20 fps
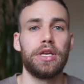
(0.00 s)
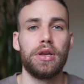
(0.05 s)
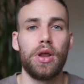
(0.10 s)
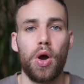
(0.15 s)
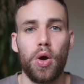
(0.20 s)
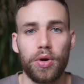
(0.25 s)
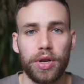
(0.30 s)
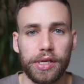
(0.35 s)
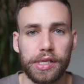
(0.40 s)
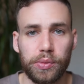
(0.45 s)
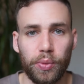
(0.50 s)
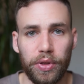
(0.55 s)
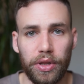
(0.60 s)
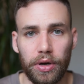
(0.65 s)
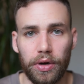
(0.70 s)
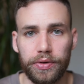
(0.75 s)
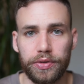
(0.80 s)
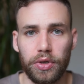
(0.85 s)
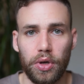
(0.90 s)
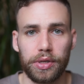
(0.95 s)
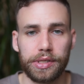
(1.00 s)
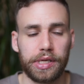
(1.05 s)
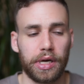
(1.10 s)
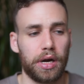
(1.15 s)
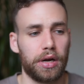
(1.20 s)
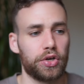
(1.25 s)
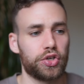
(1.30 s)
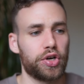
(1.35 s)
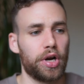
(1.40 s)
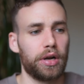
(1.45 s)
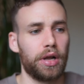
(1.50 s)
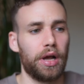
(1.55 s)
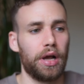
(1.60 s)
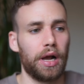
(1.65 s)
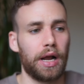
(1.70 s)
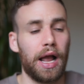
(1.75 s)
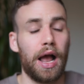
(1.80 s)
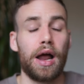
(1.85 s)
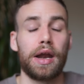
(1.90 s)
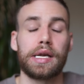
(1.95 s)
noticed when they're adults. They're going to
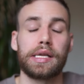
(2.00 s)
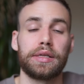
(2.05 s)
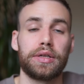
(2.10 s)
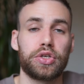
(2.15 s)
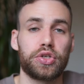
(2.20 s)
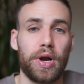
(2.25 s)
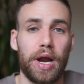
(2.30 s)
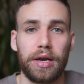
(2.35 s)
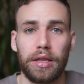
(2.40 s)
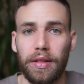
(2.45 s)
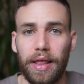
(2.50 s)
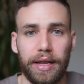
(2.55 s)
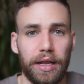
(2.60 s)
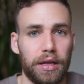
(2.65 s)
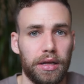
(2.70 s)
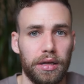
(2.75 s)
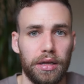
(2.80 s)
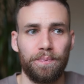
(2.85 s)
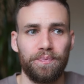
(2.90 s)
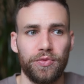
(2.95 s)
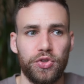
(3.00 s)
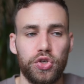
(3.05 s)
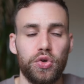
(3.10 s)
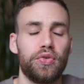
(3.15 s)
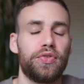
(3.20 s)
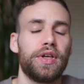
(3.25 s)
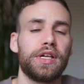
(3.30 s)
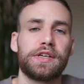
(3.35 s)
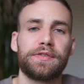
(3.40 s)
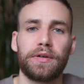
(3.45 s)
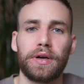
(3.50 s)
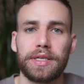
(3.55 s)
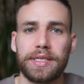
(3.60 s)
uh, constantly try to like do things for